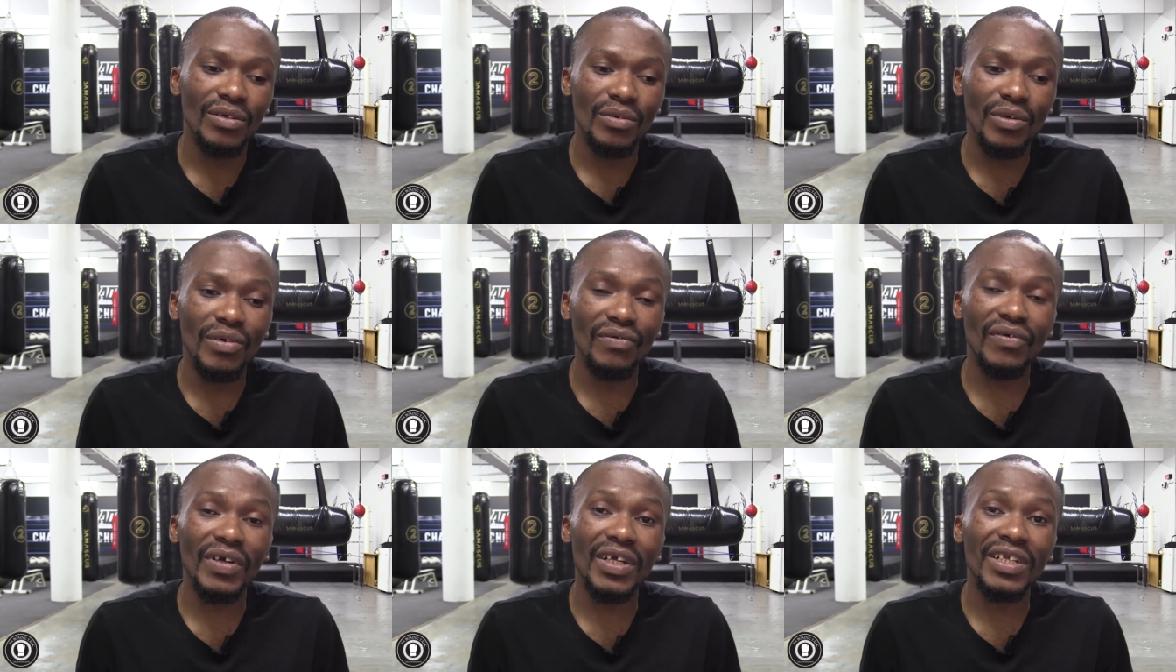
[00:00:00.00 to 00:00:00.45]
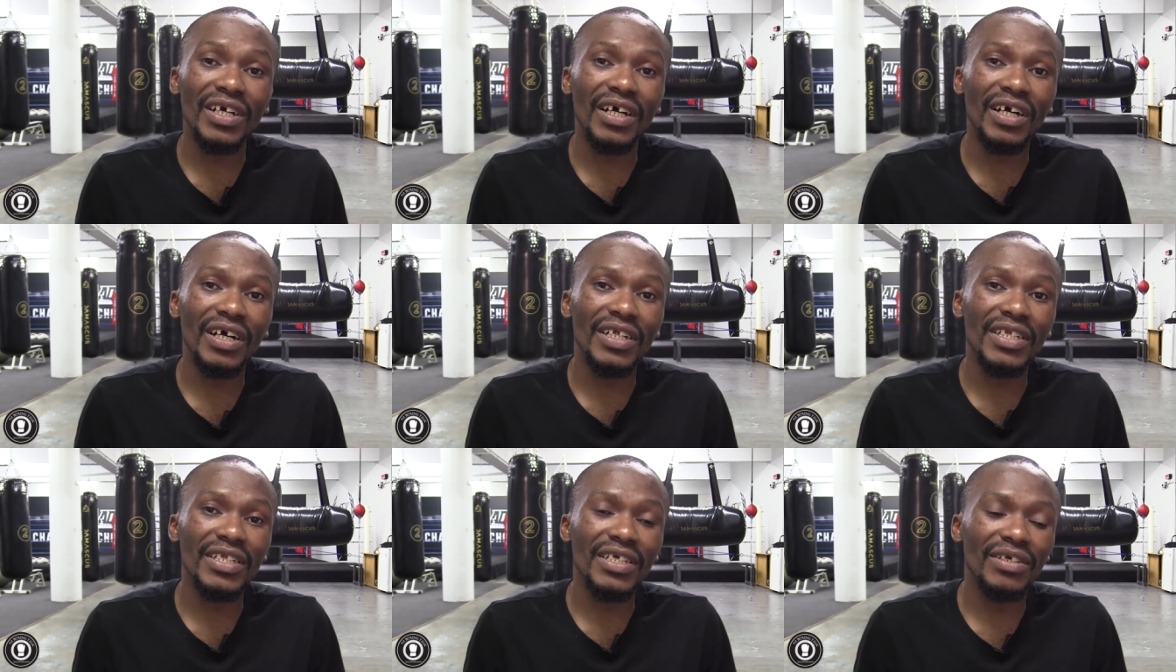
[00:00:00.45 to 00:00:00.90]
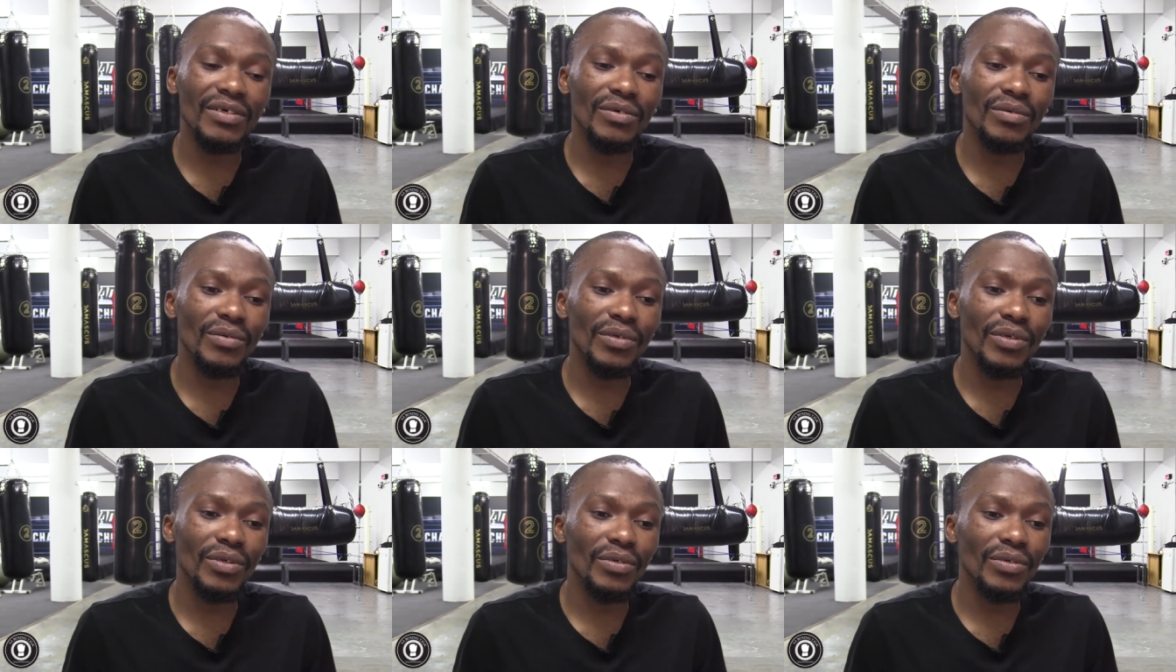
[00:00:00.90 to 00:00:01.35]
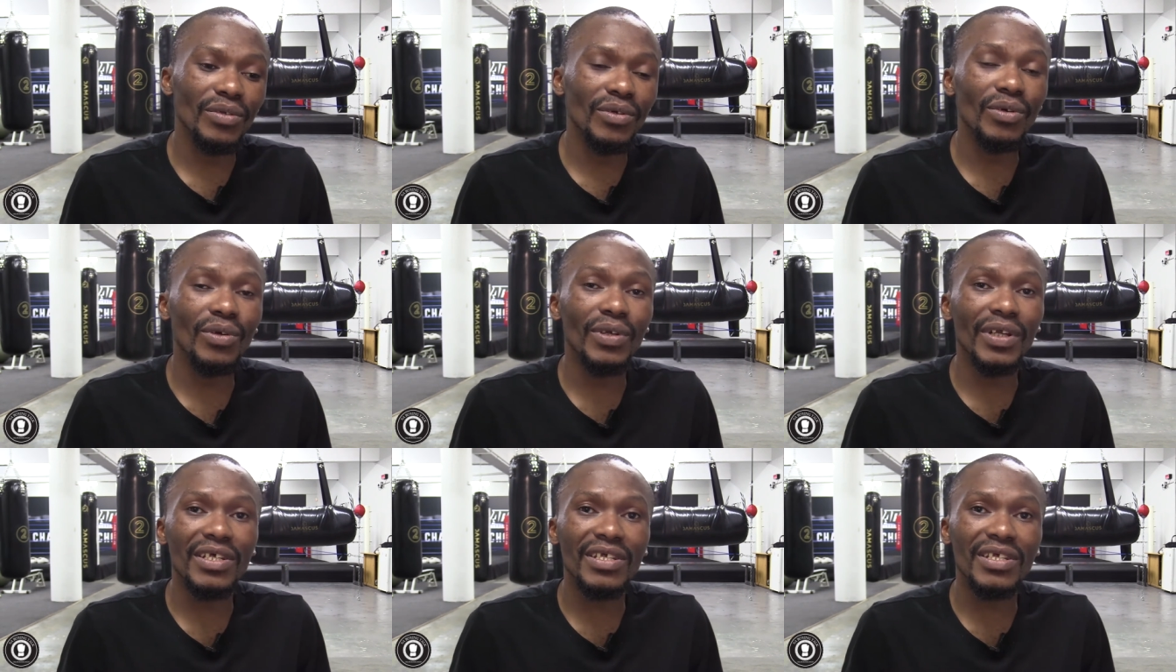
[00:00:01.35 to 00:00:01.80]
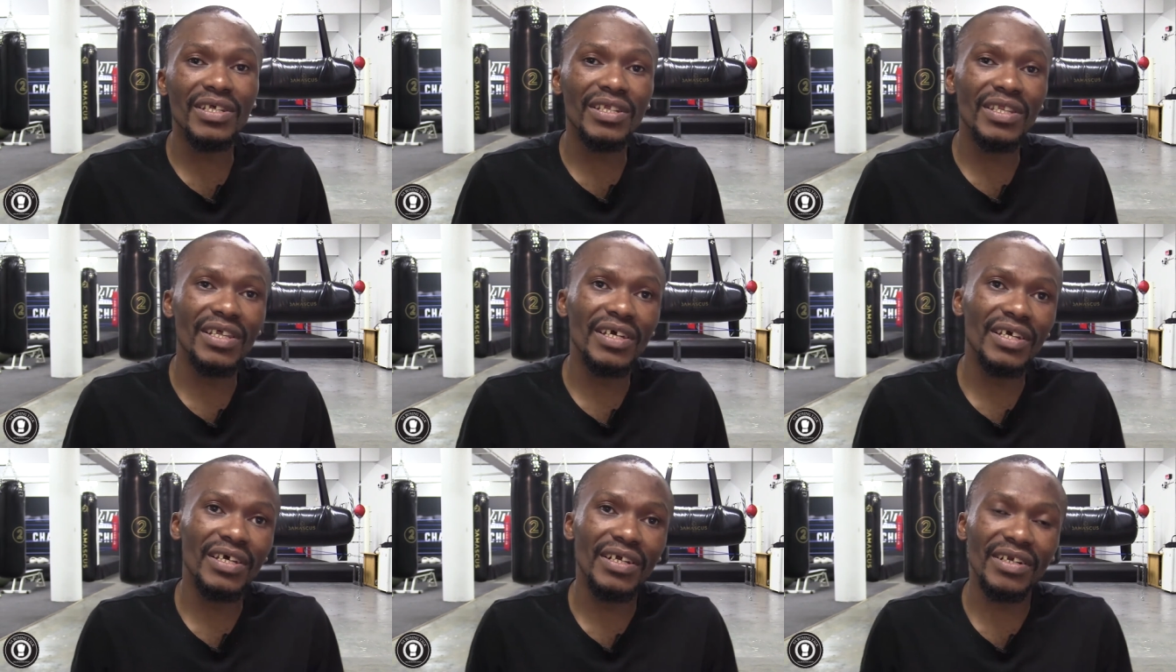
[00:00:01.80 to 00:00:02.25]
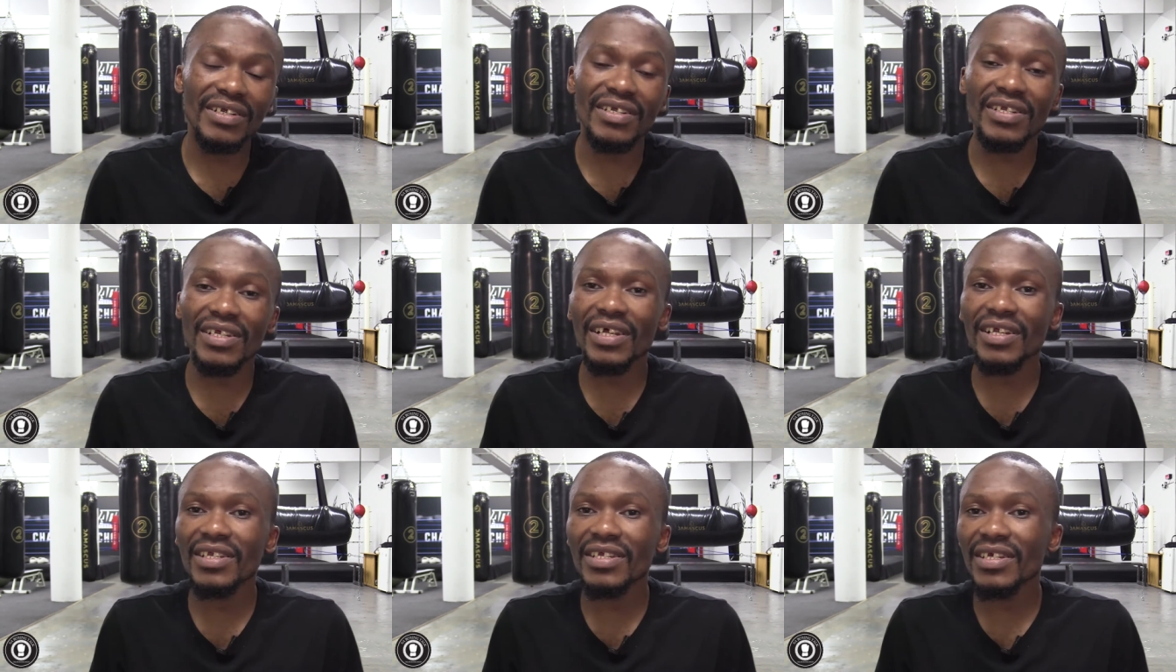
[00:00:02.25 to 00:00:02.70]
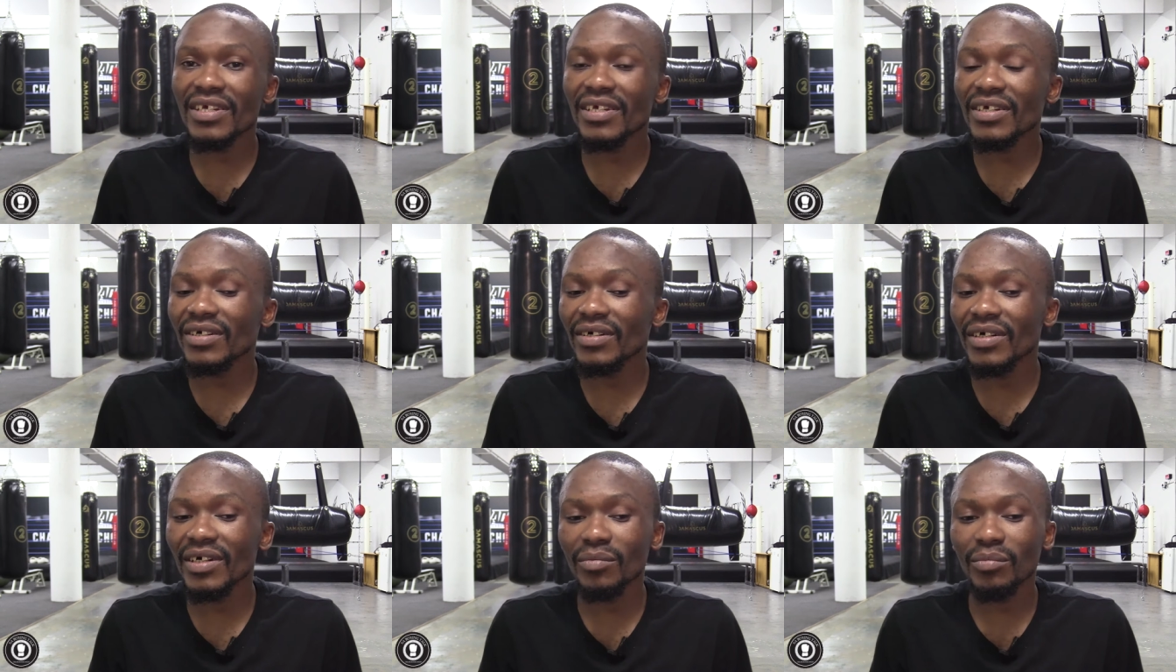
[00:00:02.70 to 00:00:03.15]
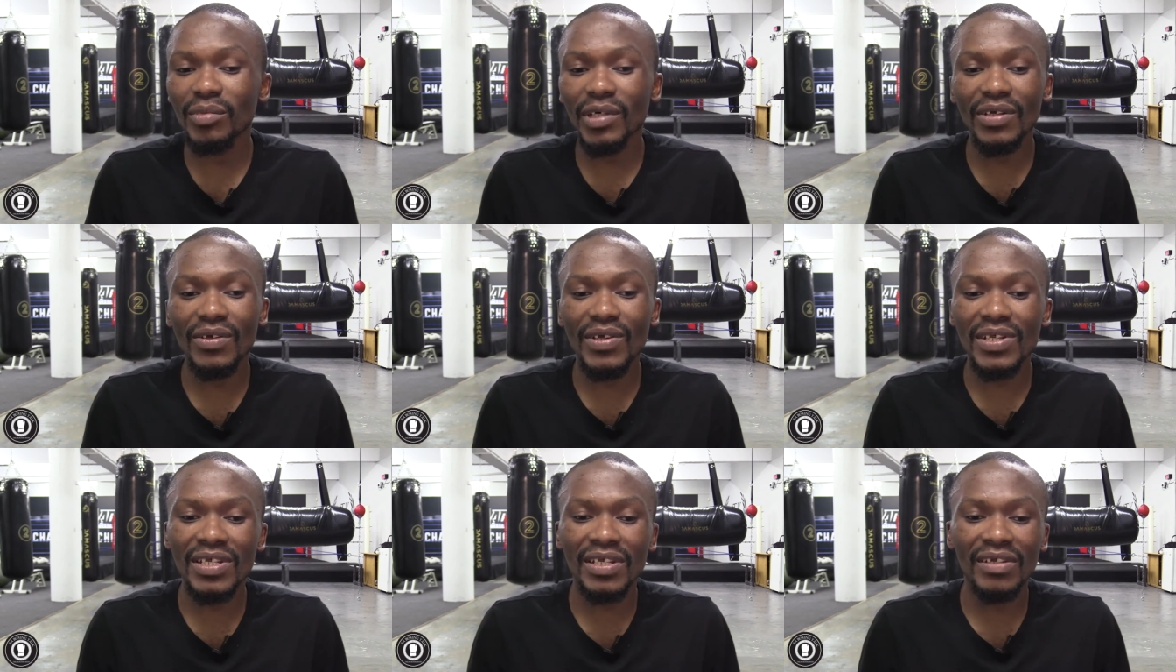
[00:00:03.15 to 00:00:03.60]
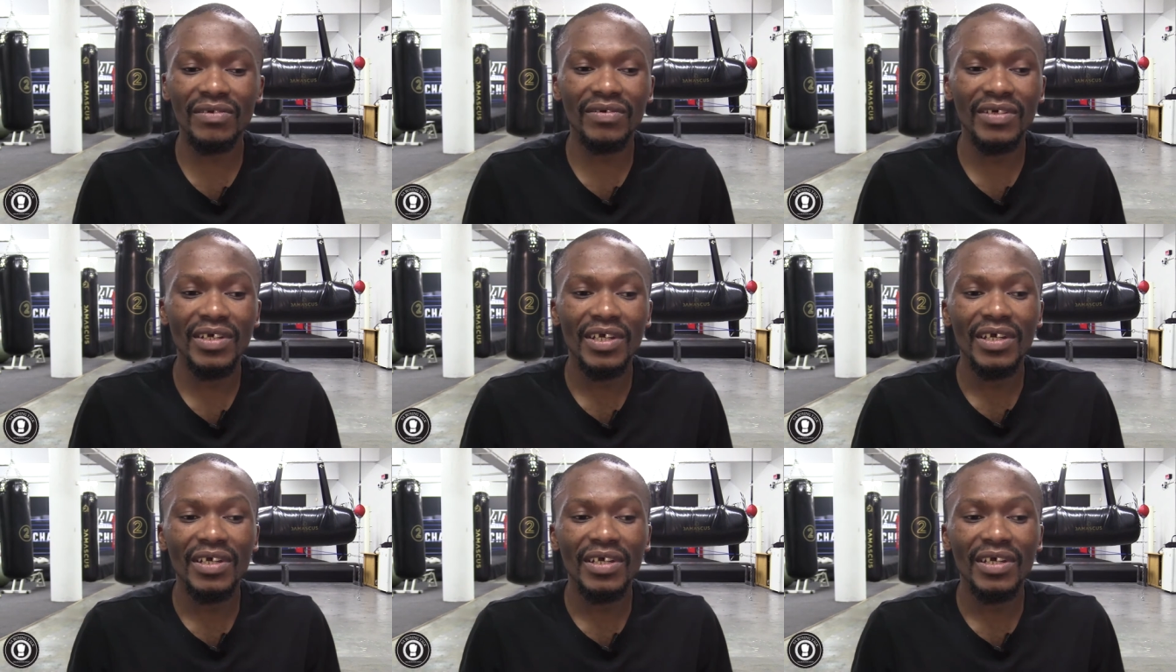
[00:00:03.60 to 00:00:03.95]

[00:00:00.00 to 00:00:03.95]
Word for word: We've worked hard. You, you're gonna see the results uh, by yourself.